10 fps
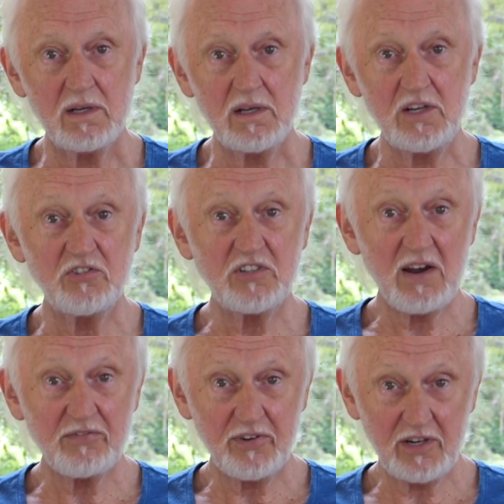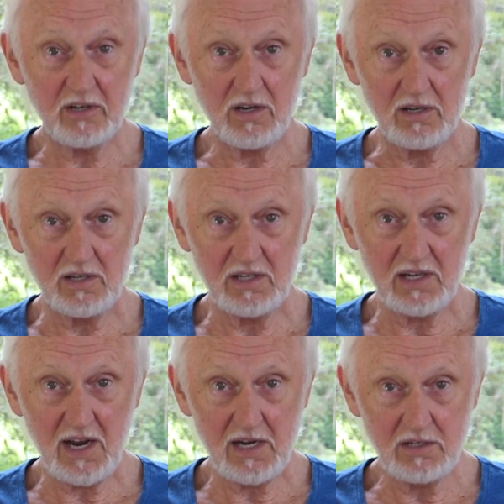East Africa, in
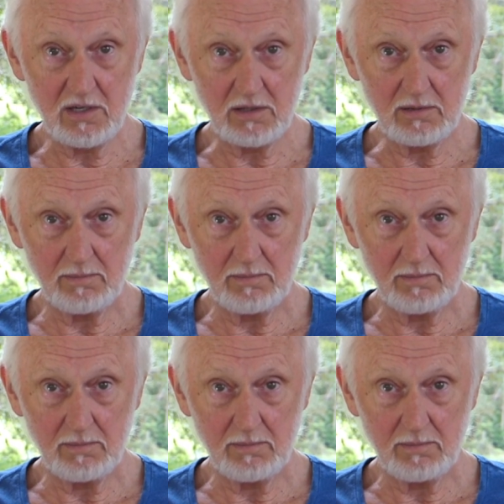Kenya,